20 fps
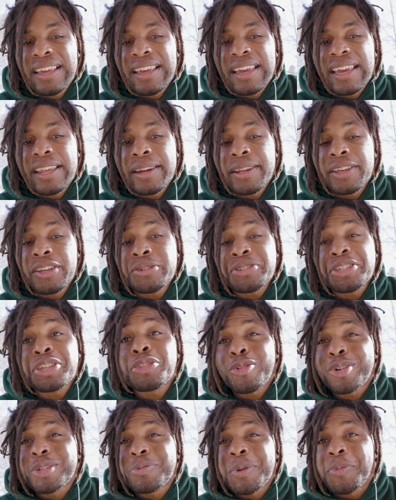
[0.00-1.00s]
And it usually
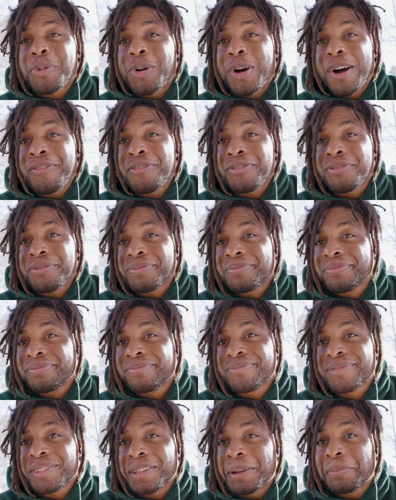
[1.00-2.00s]
throws people off
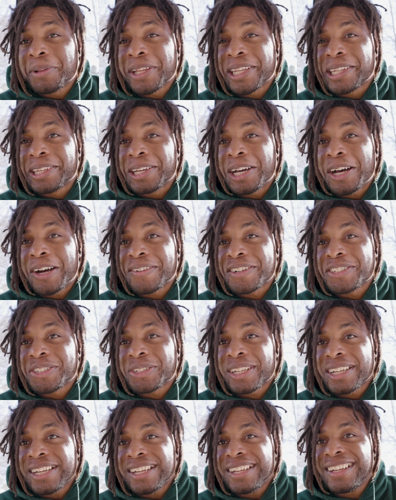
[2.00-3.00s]
completely off because they're
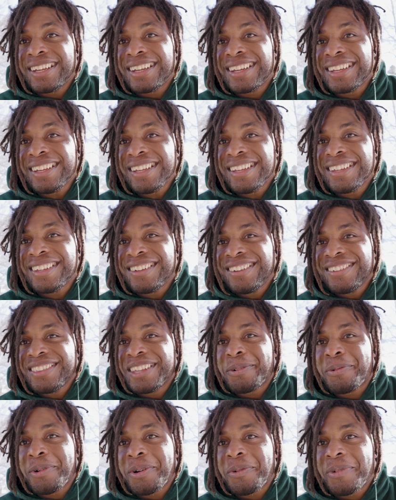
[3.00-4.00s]
like,
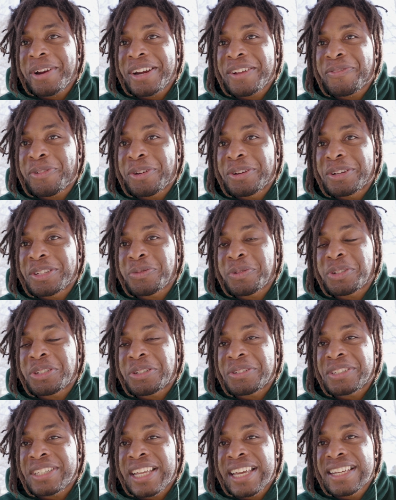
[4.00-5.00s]
they weren't ready for you to switch
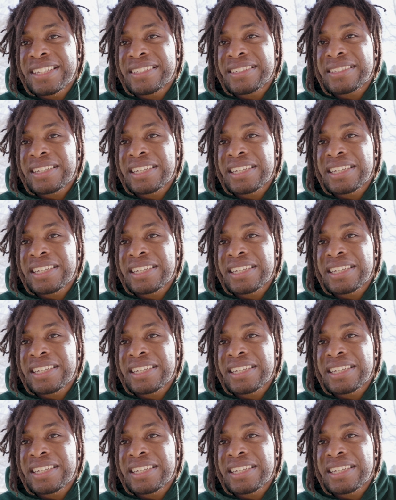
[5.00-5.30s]
your stance.